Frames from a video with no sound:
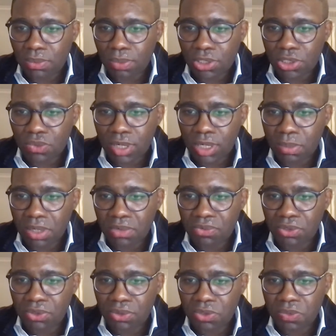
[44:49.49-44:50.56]
What do you recommend for
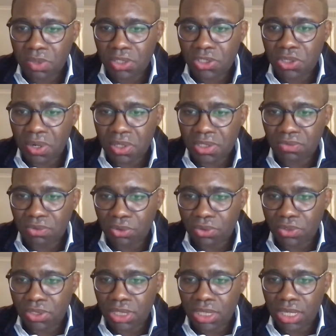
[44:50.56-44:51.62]
those with alternative
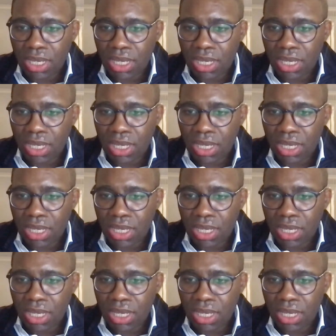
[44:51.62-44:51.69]
routes